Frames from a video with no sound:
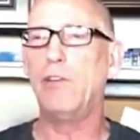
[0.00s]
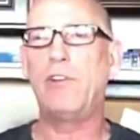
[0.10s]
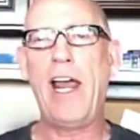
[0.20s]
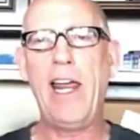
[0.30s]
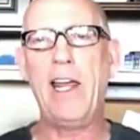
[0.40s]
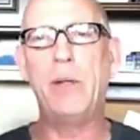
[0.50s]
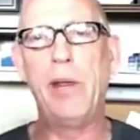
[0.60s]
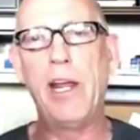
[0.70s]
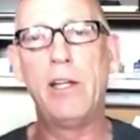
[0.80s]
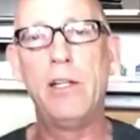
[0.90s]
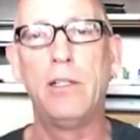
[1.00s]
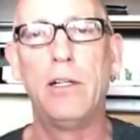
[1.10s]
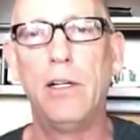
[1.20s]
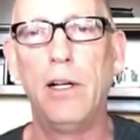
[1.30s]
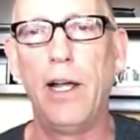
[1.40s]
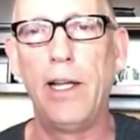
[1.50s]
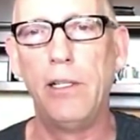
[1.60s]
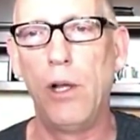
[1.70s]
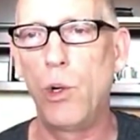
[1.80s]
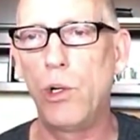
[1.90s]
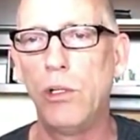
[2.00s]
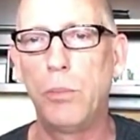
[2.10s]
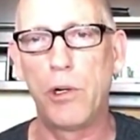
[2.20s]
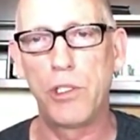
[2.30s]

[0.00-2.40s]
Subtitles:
If I had been a local